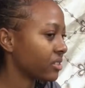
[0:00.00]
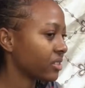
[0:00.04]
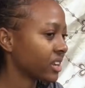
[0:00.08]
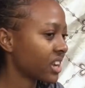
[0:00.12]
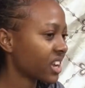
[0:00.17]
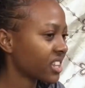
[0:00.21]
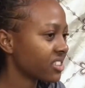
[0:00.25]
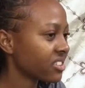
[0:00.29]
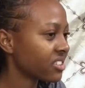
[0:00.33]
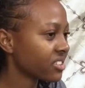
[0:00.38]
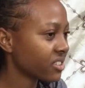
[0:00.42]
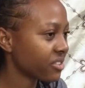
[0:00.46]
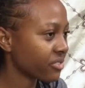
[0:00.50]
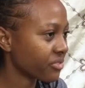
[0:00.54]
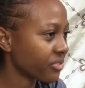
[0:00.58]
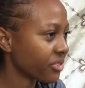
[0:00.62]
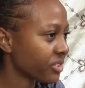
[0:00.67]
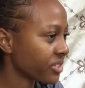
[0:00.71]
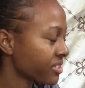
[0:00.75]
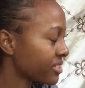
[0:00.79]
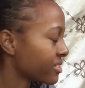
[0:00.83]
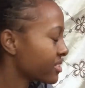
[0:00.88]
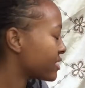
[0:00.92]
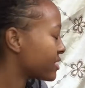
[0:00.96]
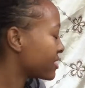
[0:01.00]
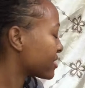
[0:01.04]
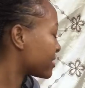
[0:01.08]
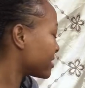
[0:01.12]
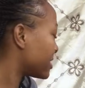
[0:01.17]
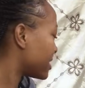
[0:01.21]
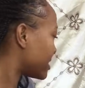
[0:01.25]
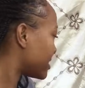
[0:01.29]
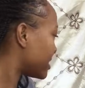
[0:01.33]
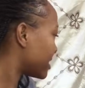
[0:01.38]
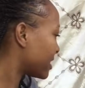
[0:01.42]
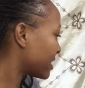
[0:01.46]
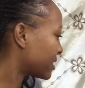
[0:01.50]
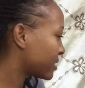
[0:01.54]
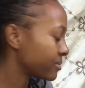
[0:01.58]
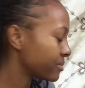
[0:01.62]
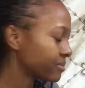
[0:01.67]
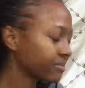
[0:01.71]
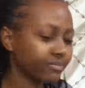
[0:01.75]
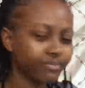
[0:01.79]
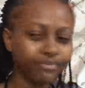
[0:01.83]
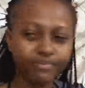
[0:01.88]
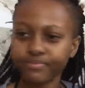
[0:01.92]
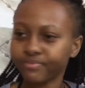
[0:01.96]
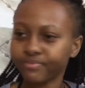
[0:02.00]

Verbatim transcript: look at the difference this side